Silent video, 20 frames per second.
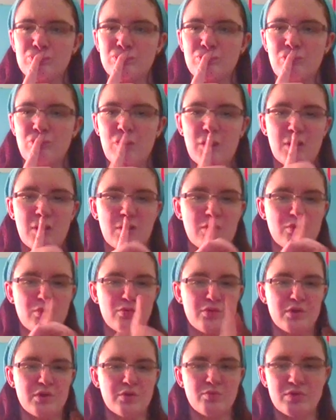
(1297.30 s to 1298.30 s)
uh, hold
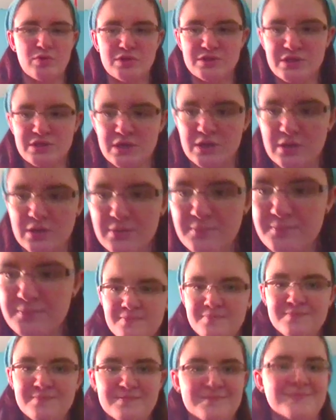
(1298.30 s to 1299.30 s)
on one second.
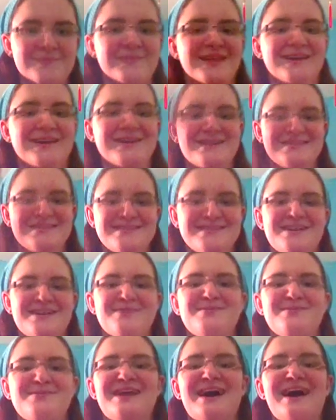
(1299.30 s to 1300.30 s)
Sorry
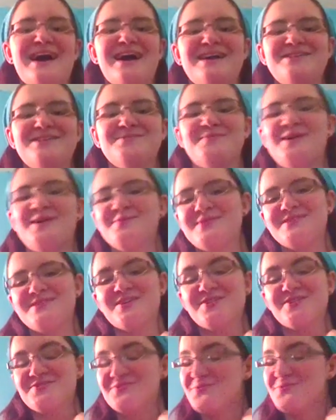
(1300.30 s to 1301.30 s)
about that. I had to remind
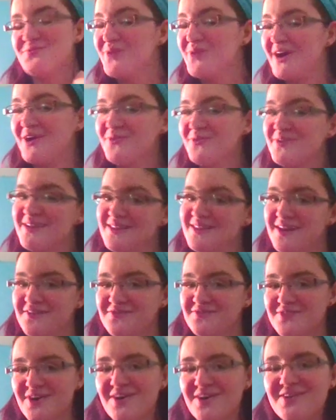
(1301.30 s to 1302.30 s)
myself where we
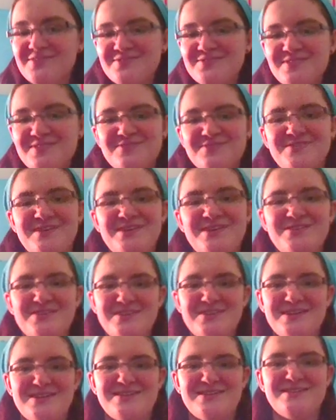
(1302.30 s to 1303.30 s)
left off in the video,
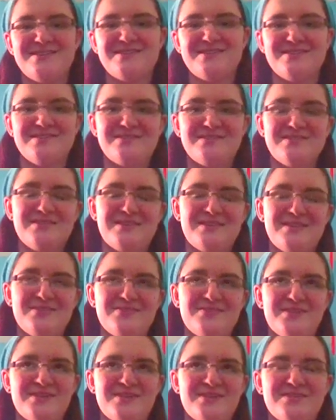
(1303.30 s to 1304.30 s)
cause, in the
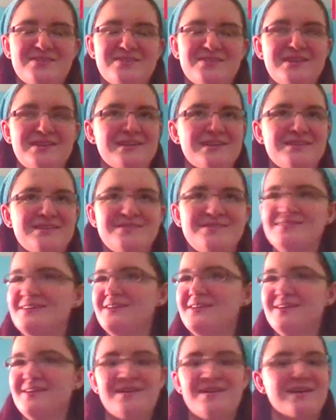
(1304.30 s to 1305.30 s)
vlog, because
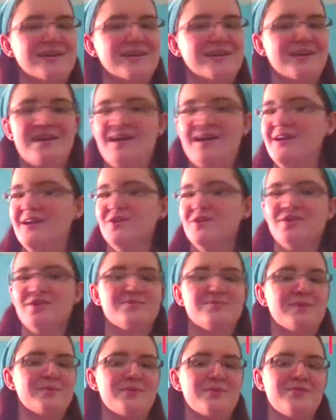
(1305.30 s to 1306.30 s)
I couldn't
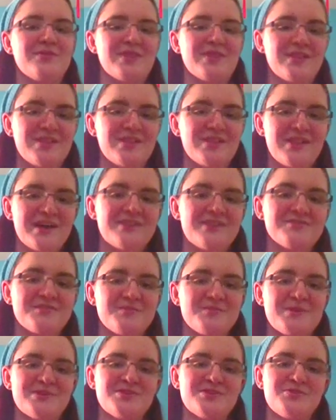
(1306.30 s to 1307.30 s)
remember for the life of
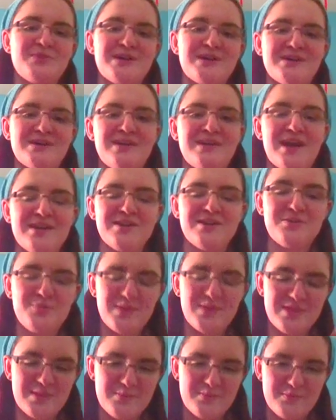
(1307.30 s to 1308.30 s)
me. So we had ended
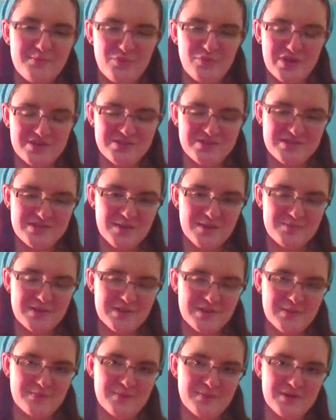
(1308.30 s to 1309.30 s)
with the, we had stopped at
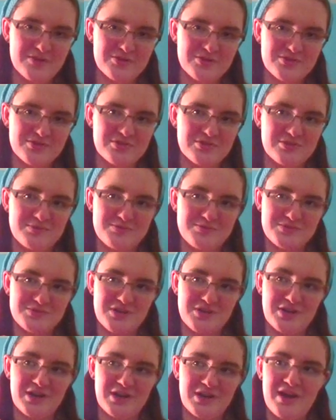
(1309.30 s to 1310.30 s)
the butter sculpture.